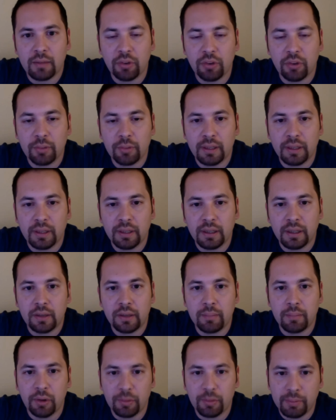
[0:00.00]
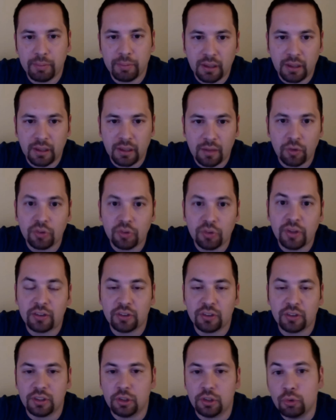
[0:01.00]
multiplayer levels,
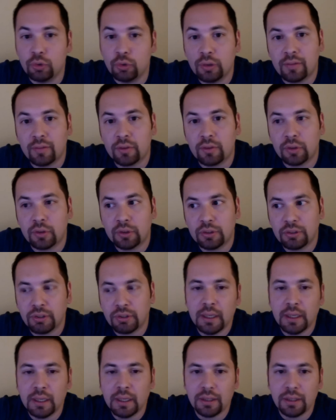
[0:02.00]
actually new levels,